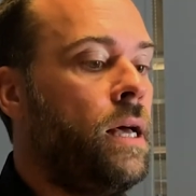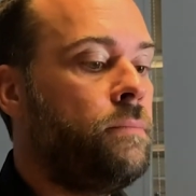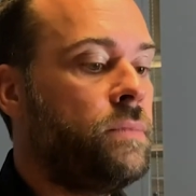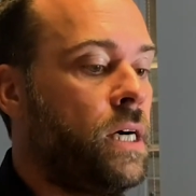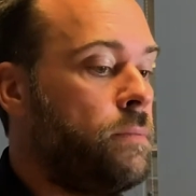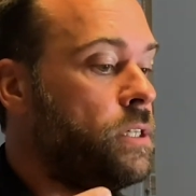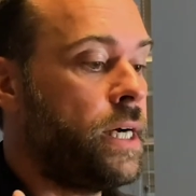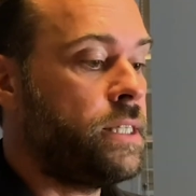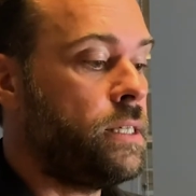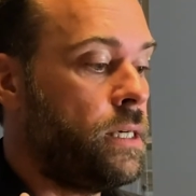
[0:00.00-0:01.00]

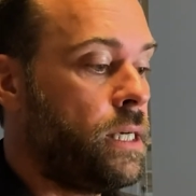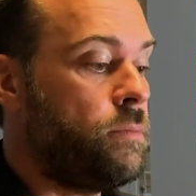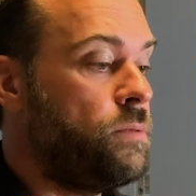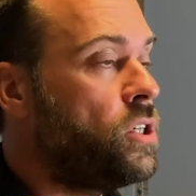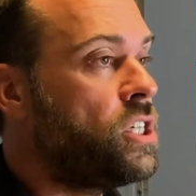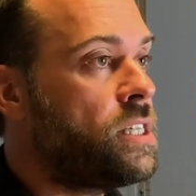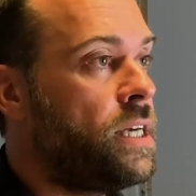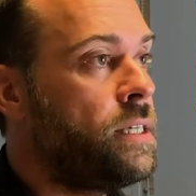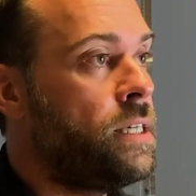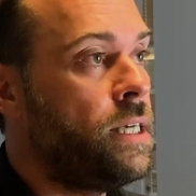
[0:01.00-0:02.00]
carbon
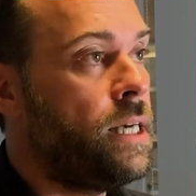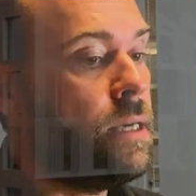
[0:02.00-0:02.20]
monoxide